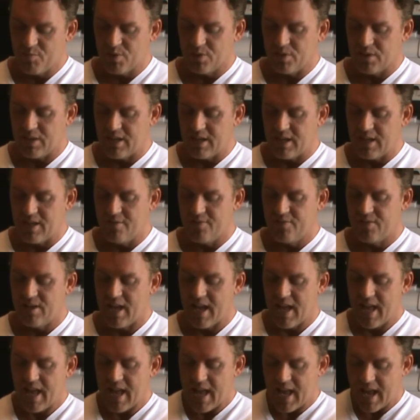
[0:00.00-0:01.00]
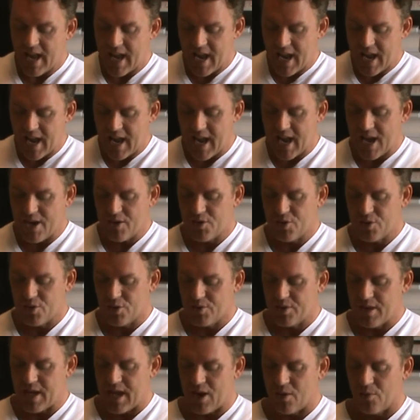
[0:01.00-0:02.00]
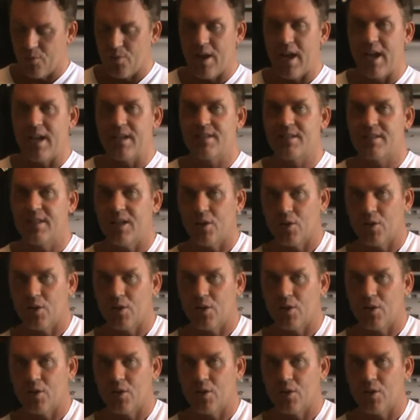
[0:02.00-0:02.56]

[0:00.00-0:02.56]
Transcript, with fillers: believed enter that rest.